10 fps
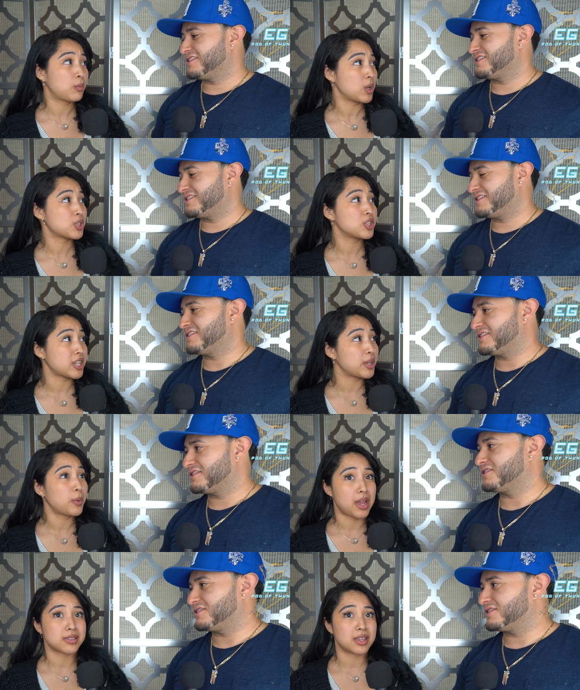Speaker 1: questions that you were
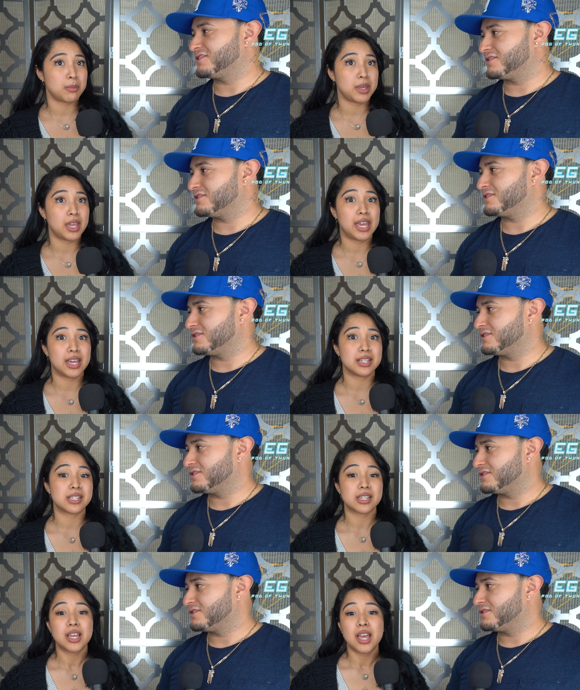asking me.
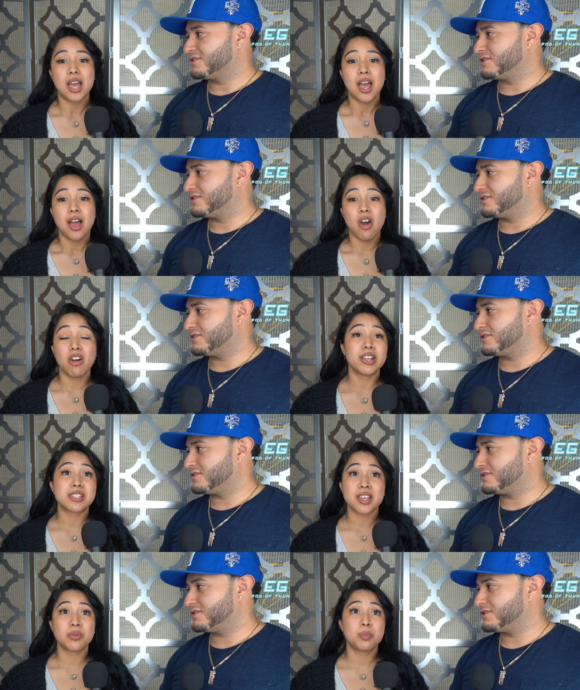And all I
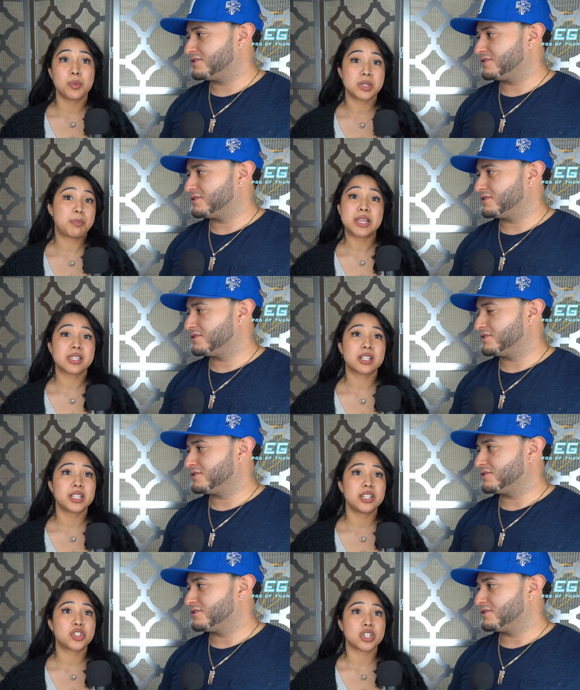said was
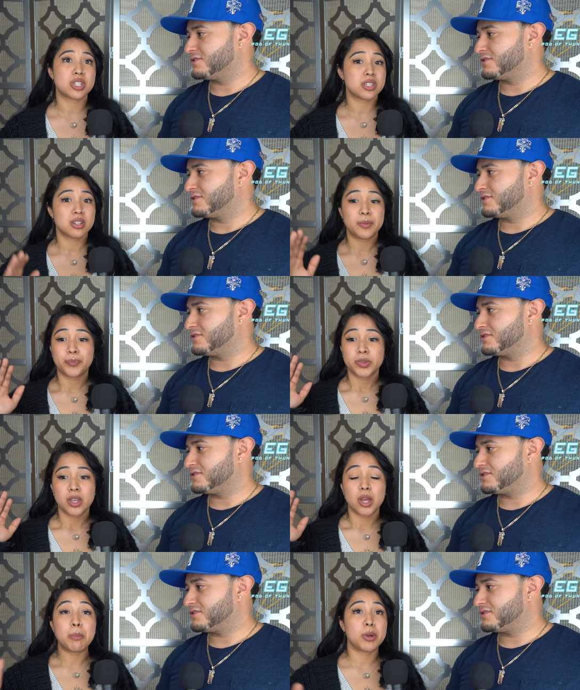basically just
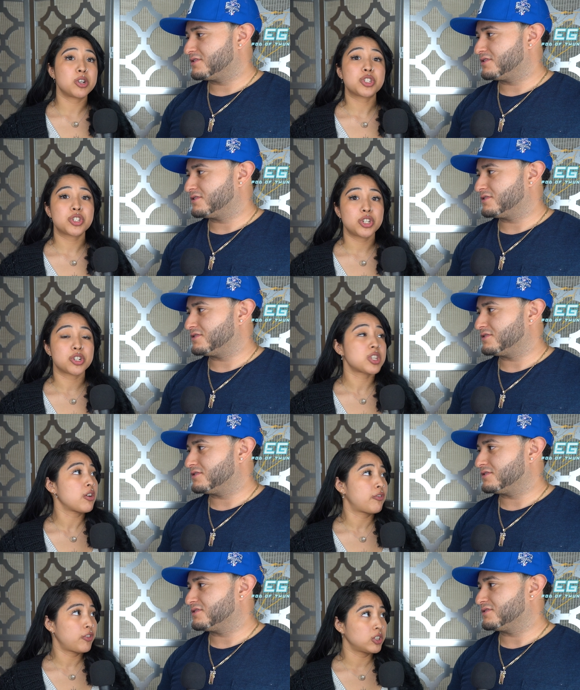immerse
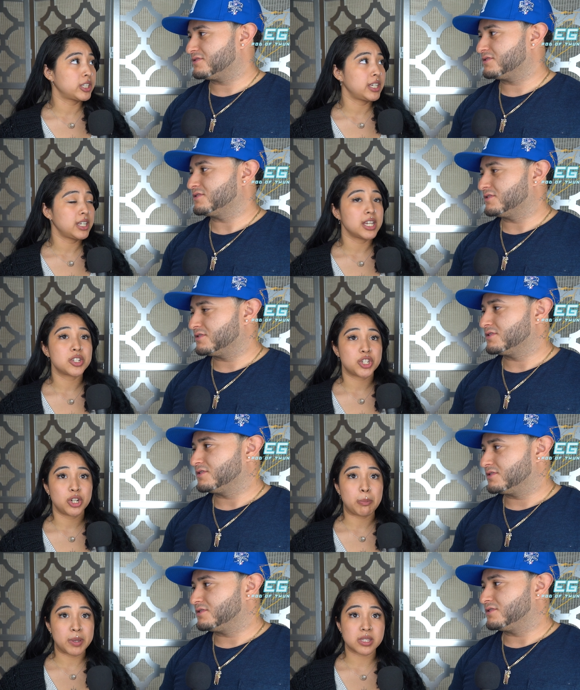yourself fully into
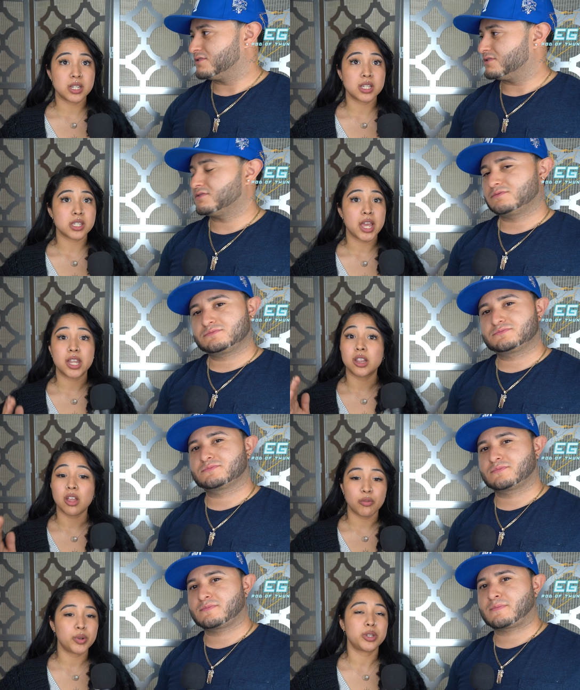your business and
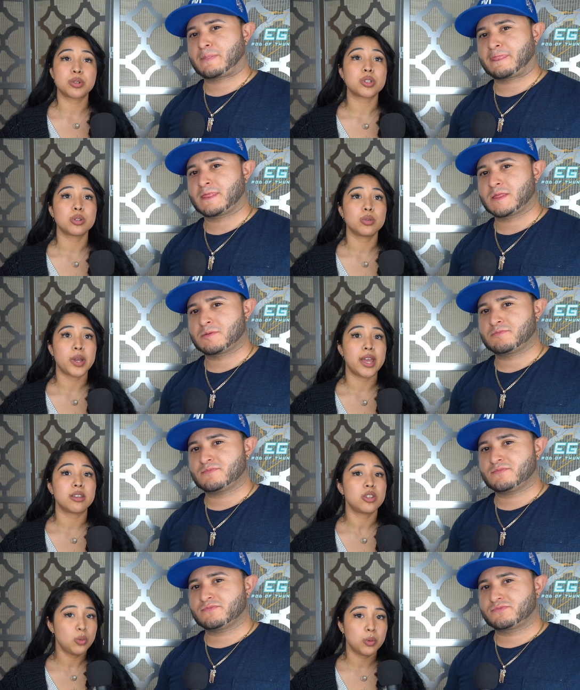love what you do
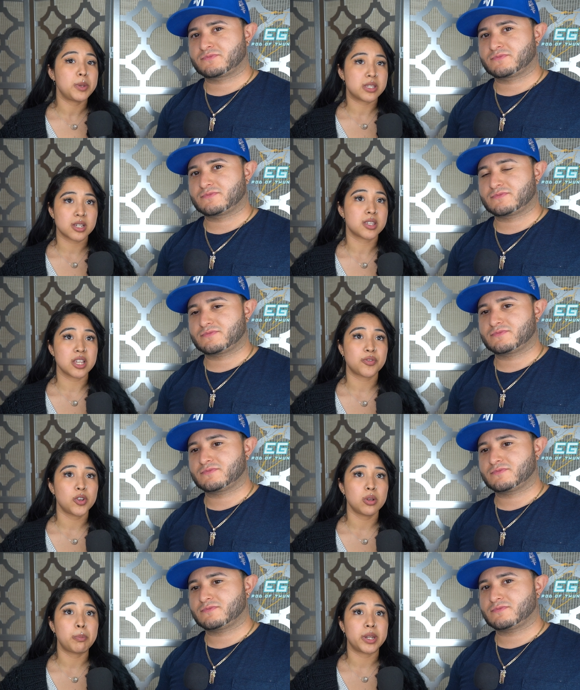and you will be
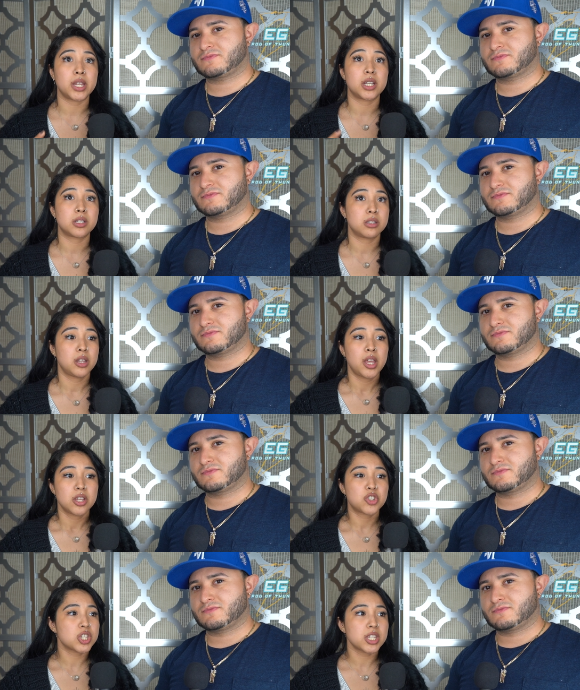successful. But it,
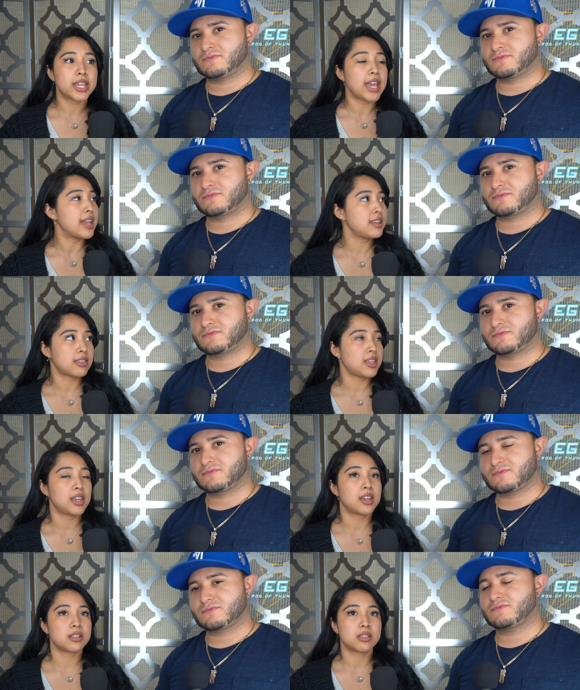just like anything,
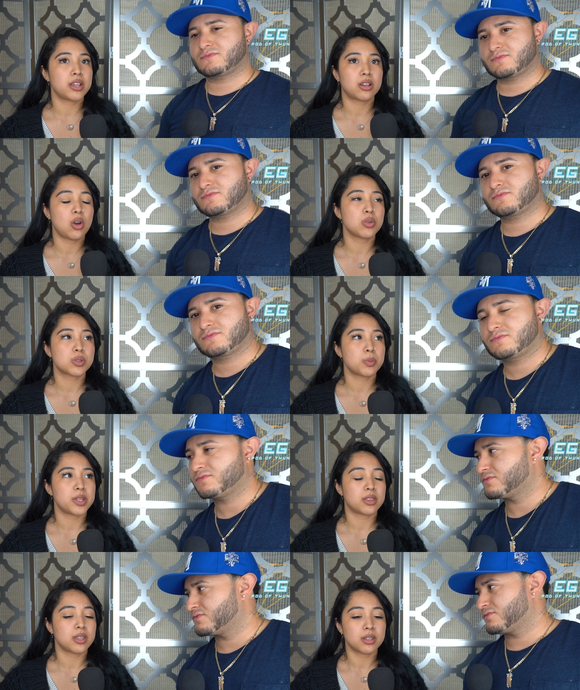it, it goes with,